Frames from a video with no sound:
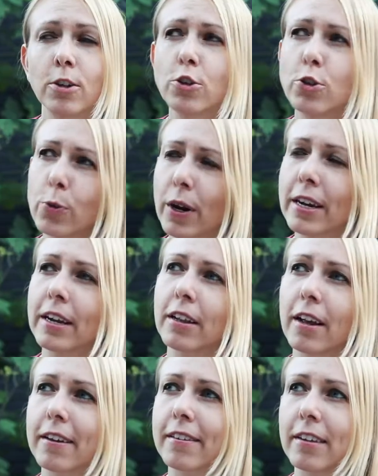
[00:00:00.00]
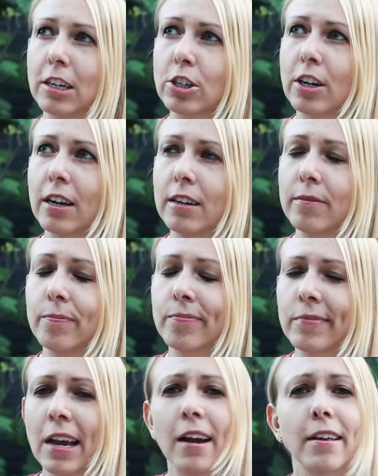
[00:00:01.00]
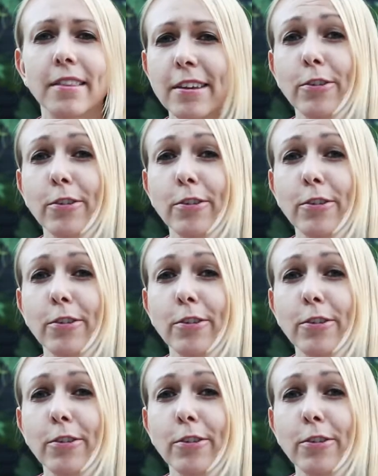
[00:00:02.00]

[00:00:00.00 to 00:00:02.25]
Do I need a lot of sunshine? These